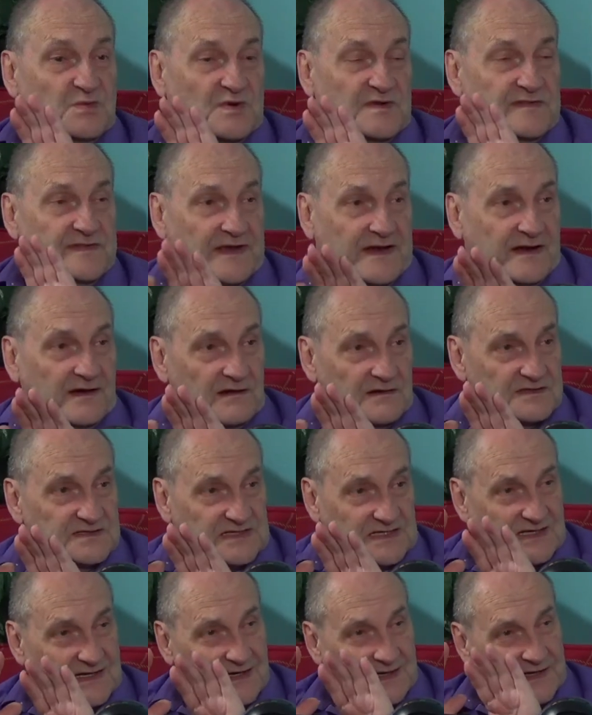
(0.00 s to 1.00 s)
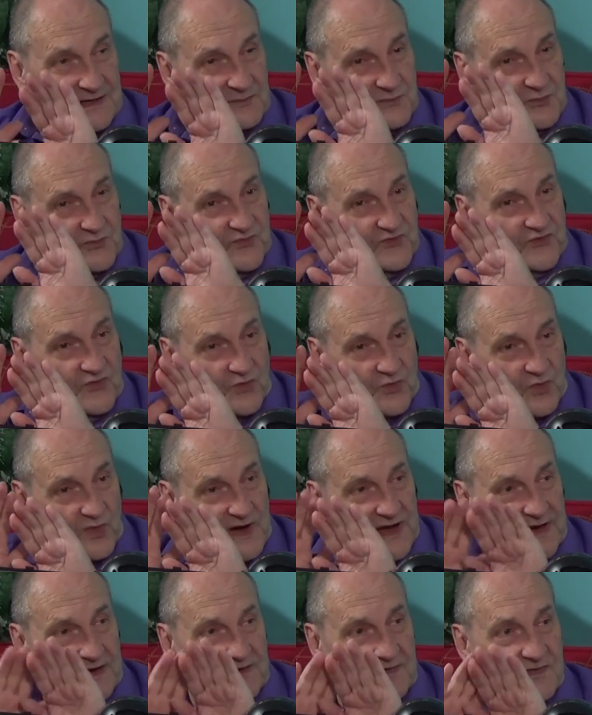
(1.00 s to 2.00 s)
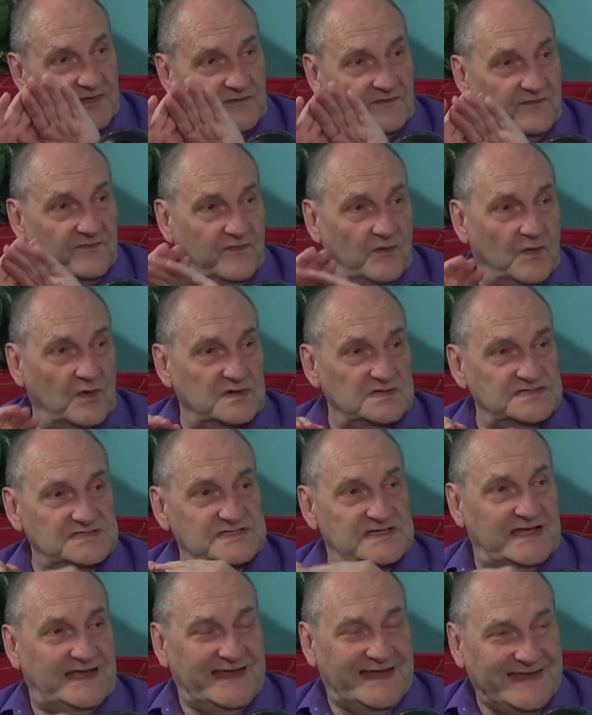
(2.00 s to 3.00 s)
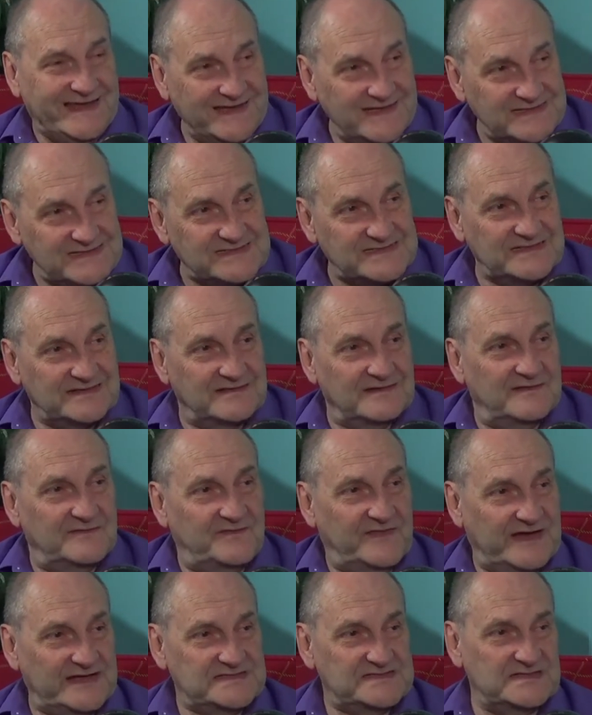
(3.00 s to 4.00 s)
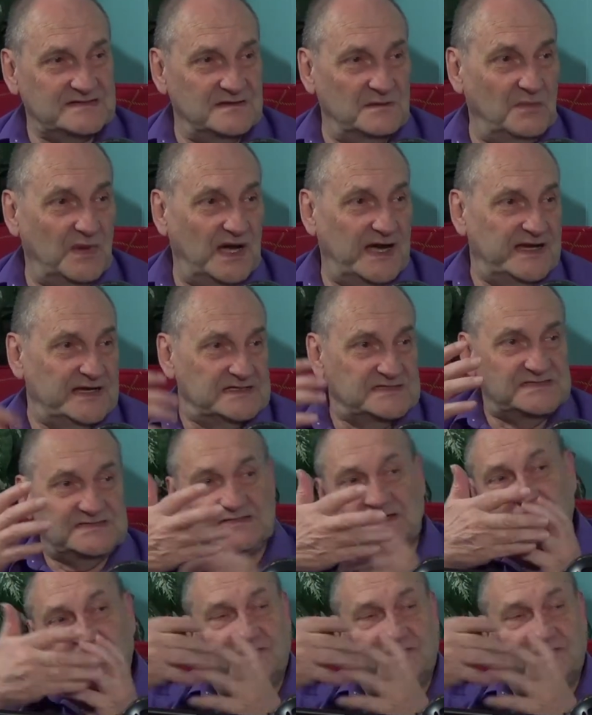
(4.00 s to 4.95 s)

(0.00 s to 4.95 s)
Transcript: were there to kind of direct the force into the face of the mine instead